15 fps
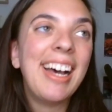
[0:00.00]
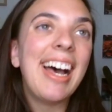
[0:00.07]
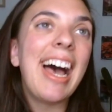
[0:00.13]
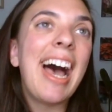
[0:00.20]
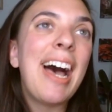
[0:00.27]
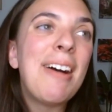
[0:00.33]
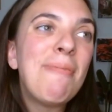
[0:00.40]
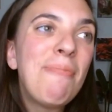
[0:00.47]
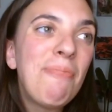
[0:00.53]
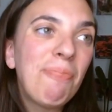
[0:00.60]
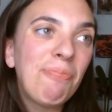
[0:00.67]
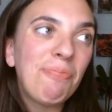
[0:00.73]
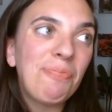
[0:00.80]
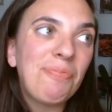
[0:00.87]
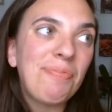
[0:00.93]

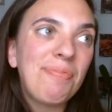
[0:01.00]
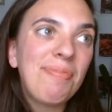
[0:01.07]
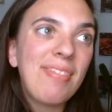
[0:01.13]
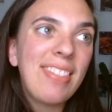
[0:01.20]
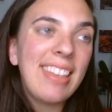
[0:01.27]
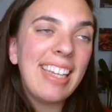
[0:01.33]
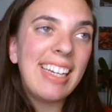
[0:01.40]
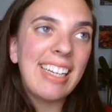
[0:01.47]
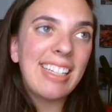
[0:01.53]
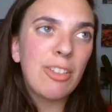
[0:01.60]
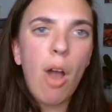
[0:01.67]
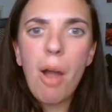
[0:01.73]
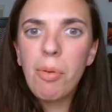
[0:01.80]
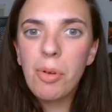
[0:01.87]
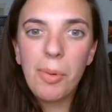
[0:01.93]
So
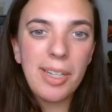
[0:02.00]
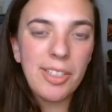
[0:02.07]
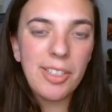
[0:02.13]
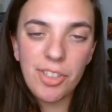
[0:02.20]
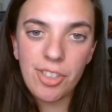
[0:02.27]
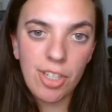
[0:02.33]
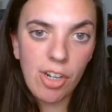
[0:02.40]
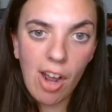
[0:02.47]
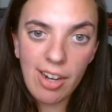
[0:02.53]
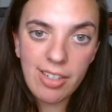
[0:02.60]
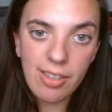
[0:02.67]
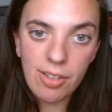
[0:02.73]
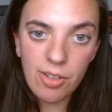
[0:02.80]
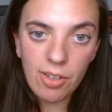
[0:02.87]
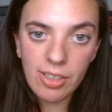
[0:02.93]
I would always just deny to
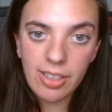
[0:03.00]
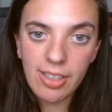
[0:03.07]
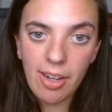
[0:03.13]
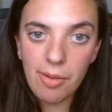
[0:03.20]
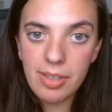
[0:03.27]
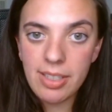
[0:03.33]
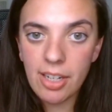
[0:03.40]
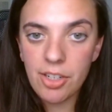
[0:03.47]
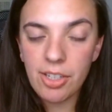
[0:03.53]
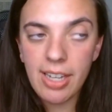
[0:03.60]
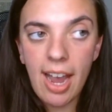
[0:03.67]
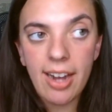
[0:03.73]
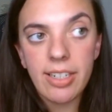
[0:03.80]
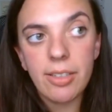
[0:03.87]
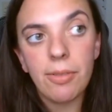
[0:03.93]
the doctor that I was sexually
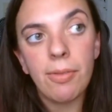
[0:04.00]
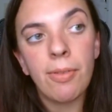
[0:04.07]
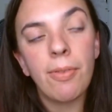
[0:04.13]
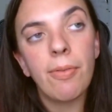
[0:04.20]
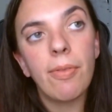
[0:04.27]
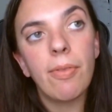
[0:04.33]
active.